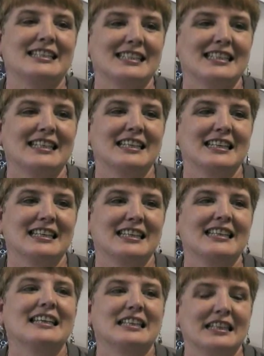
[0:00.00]
could serve
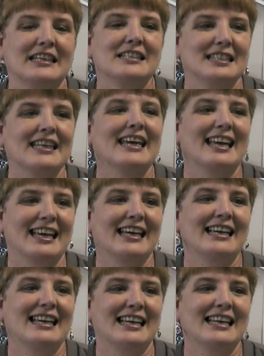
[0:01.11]
five
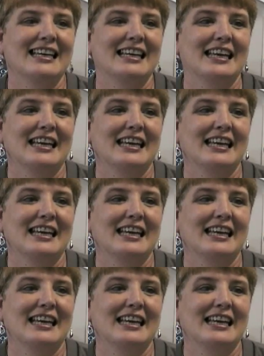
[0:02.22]
people with.